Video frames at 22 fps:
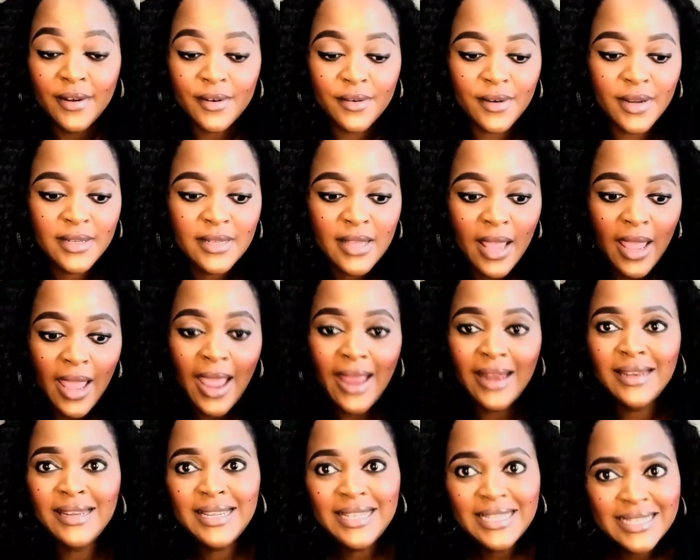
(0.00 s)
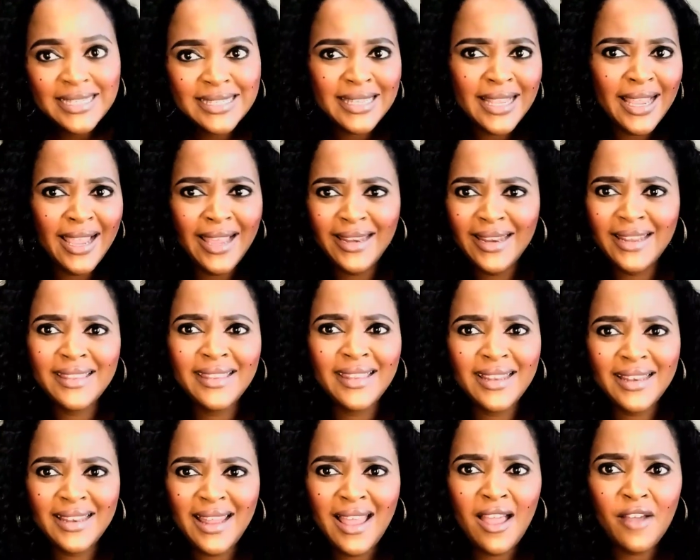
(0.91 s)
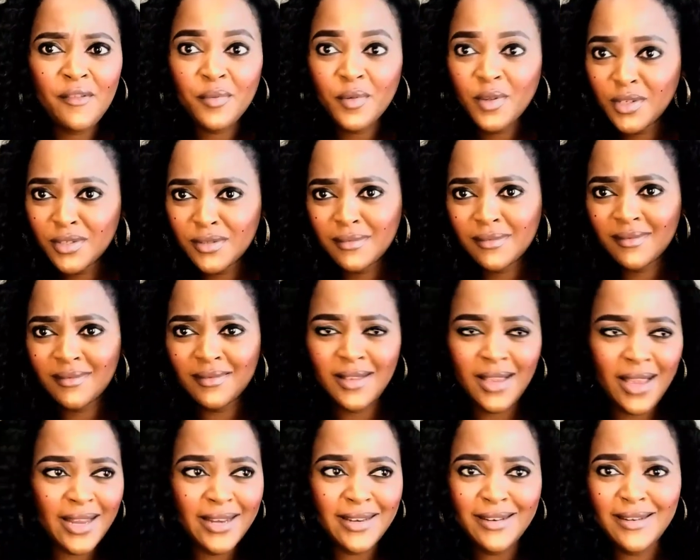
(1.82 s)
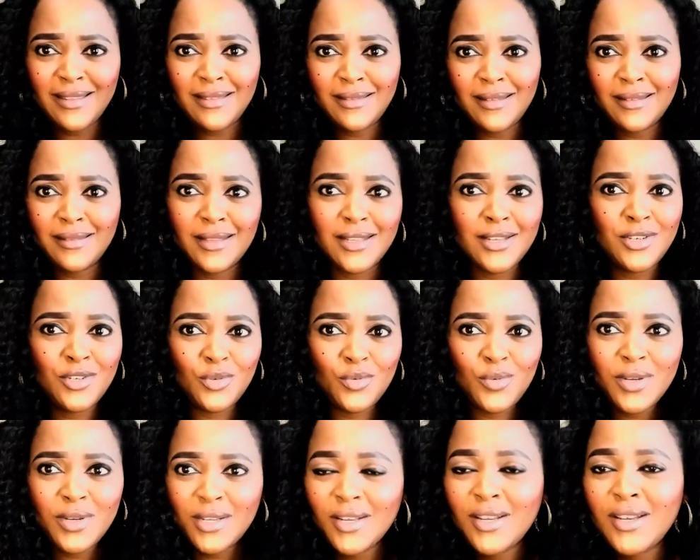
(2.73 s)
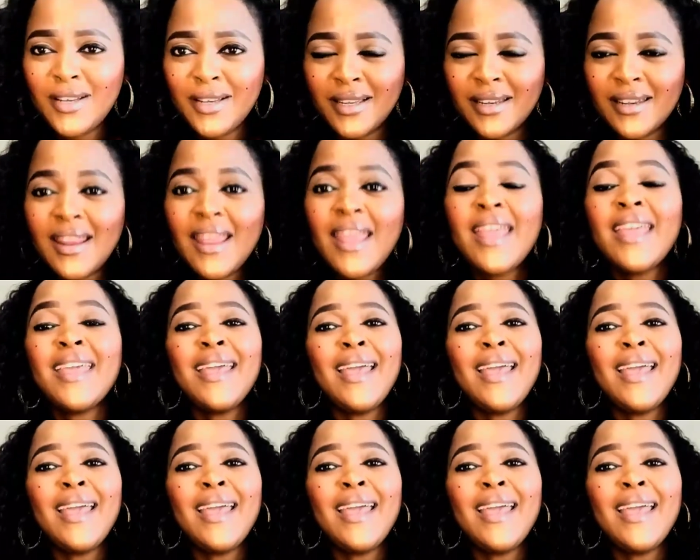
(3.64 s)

Right? And he said in that live, because I didn't think that you were good.